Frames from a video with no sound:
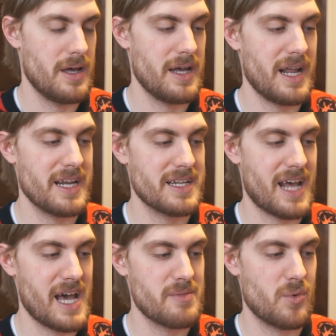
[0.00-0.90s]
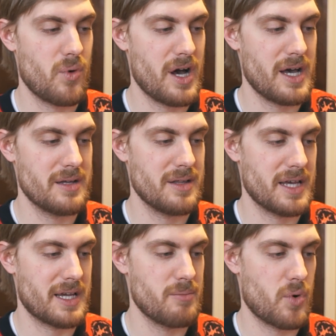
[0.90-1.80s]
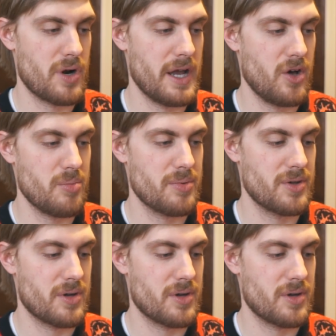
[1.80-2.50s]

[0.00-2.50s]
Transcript: At any time you want like more help,